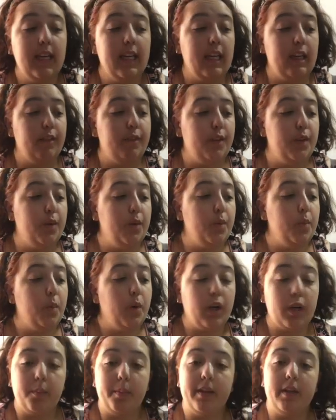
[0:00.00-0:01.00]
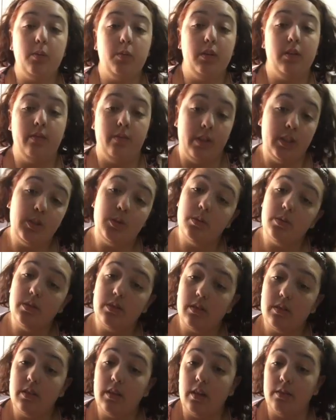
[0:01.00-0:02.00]
If you work better with
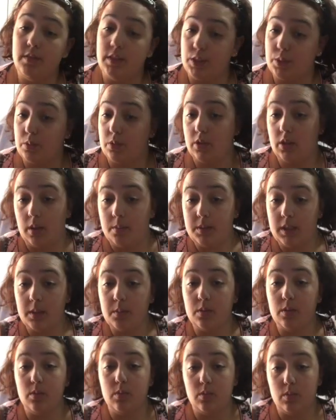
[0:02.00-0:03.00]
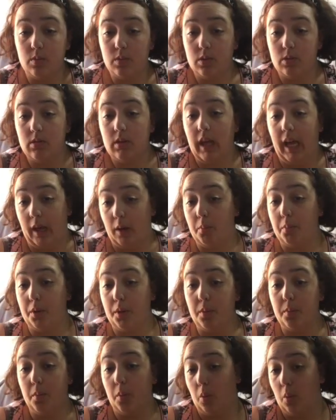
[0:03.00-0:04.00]
visuals, a visual timetable will
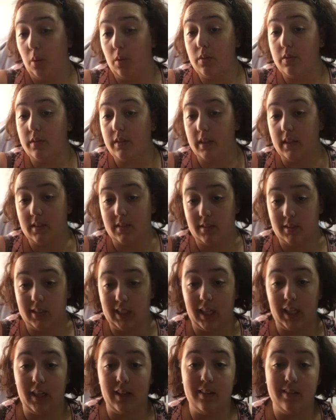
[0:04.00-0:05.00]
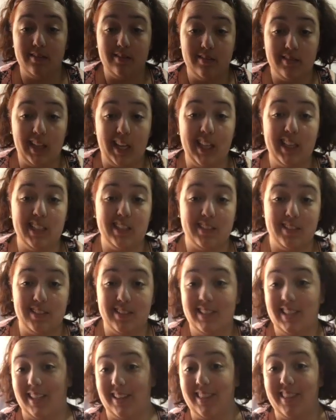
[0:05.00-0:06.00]
help you more than, say, a list
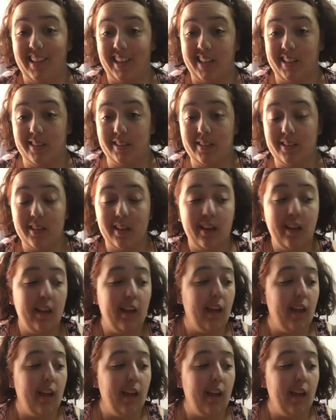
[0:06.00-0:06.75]
of 10 things.